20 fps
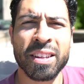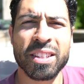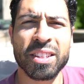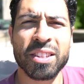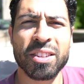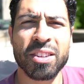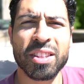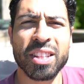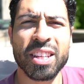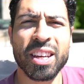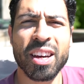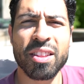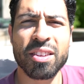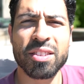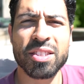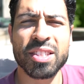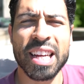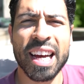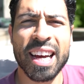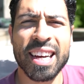You know, the other
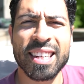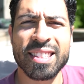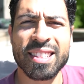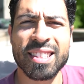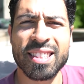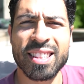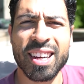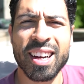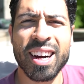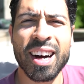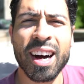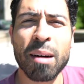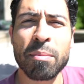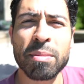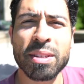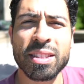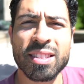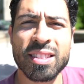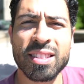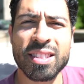side to the
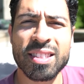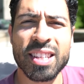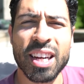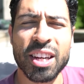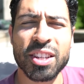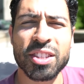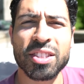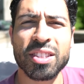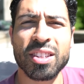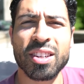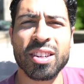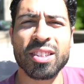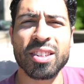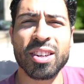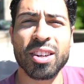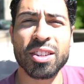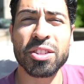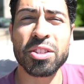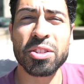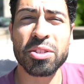comments section on,
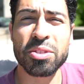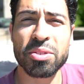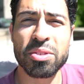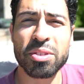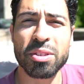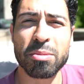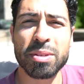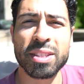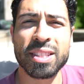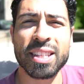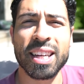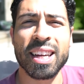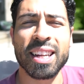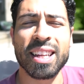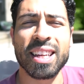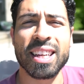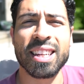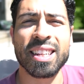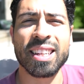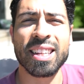on YouTube is that
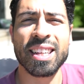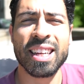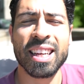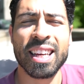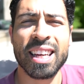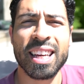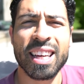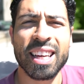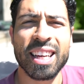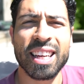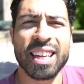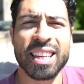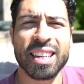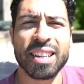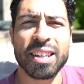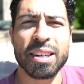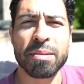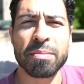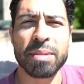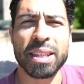it, it,
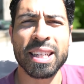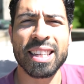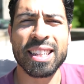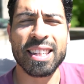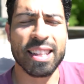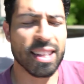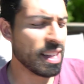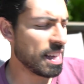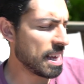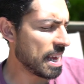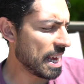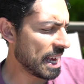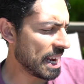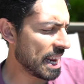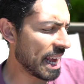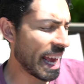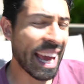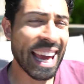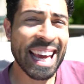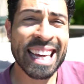um, it
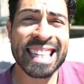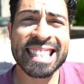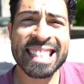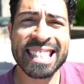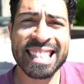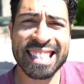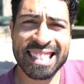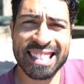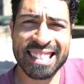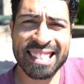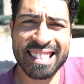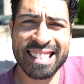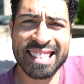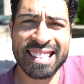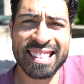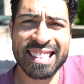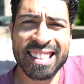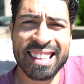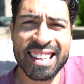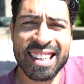enhances
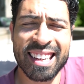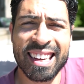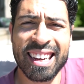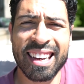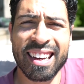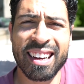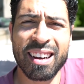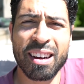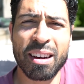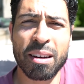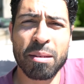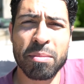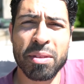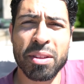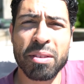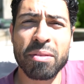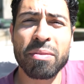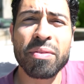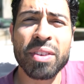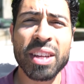um,
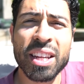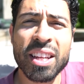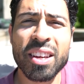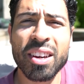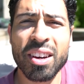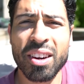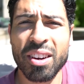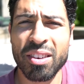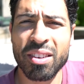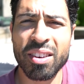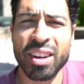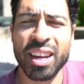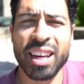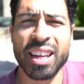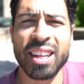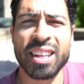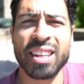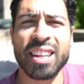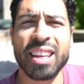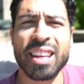the video
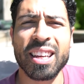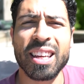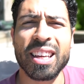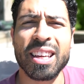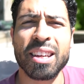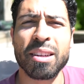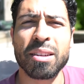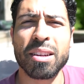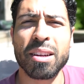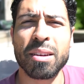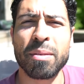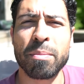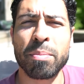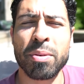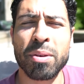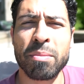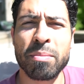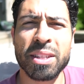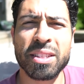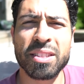and it
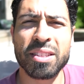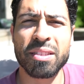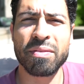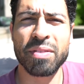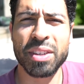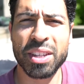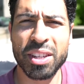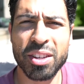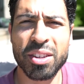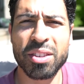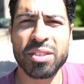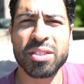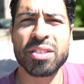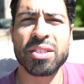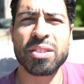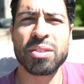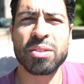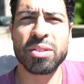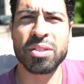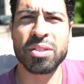permits the video to,